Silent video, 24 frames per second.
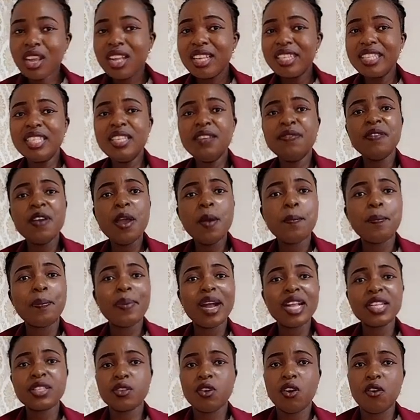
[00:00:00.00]
different
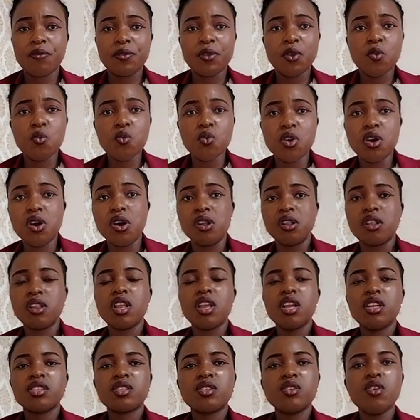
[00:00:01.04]
parts of the world.
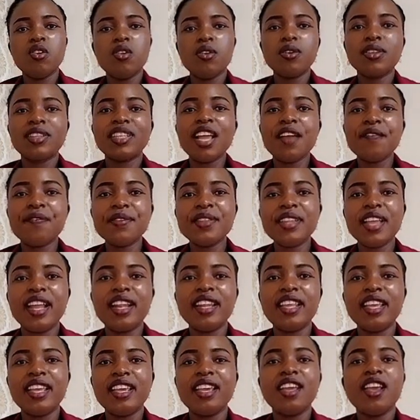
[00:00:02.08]
So
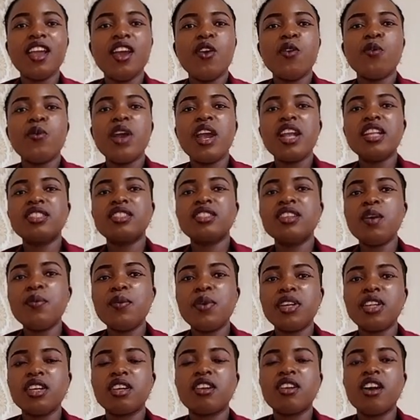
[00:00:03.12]
definitely when
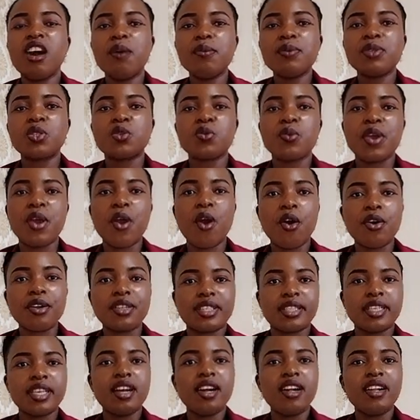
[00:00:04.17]
somebody comes to a
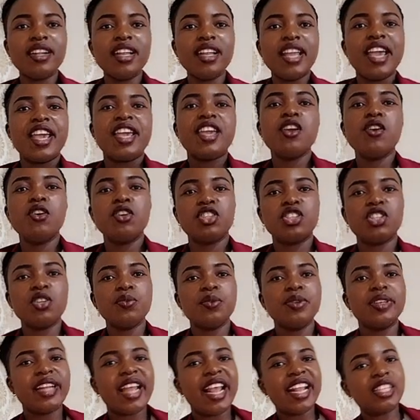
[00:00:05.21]
hotel, he or she
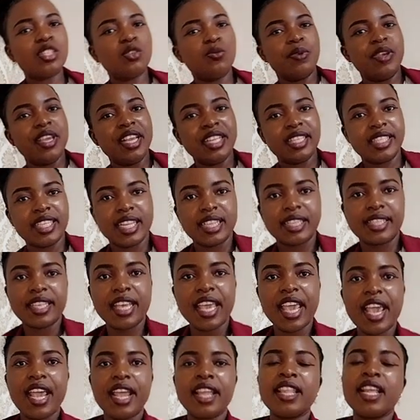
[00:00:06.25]
would like to be
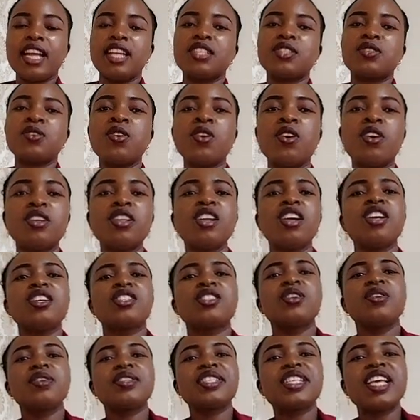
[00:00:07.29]
entertained and so on.
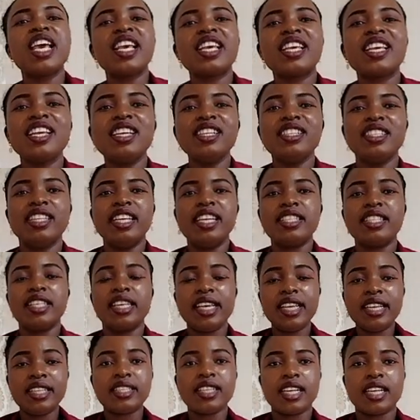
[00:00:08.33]
So Turkey needs
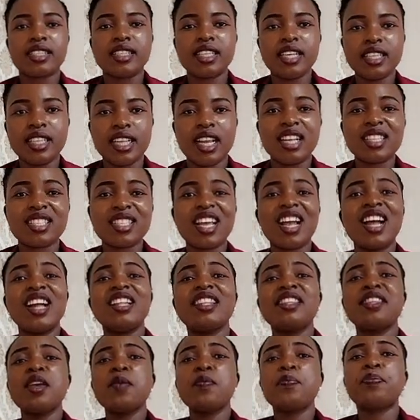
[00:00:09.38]
entertainers,
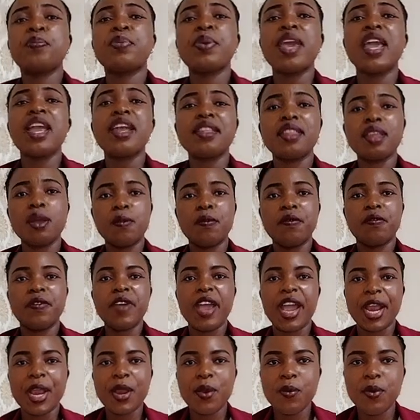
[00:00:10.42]
and they pay them
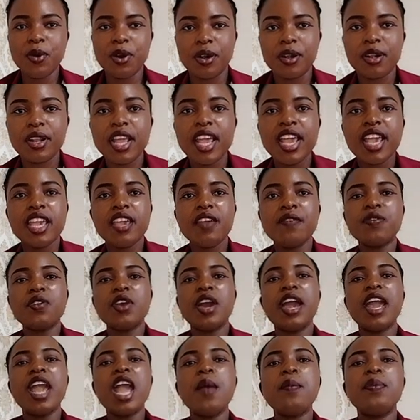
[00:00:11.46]
very well. If you
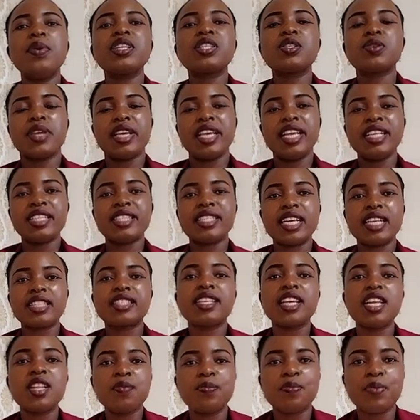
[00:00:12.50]
are able to
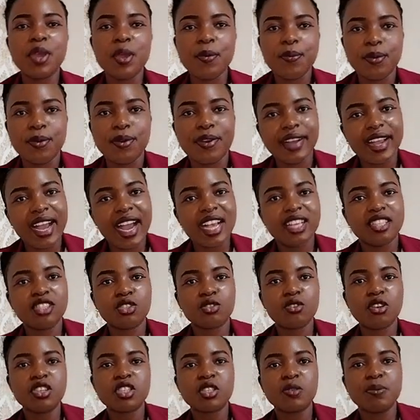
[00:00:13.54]
entertain people, guys,
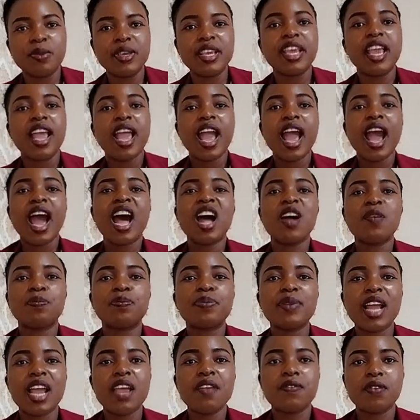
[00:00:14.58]
trust me,
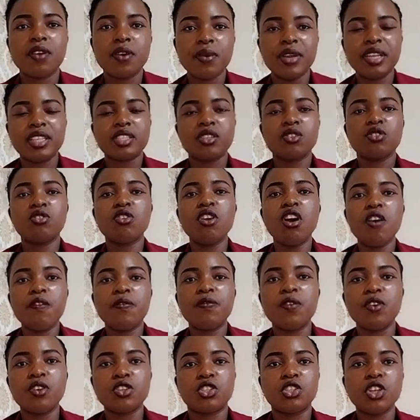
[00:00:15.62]
apply for it. Go
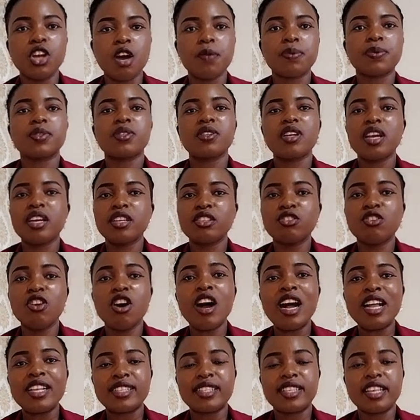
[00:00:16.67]
for jobs, go
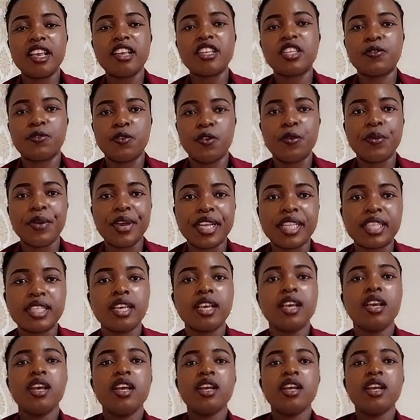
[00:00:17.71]
and search for it.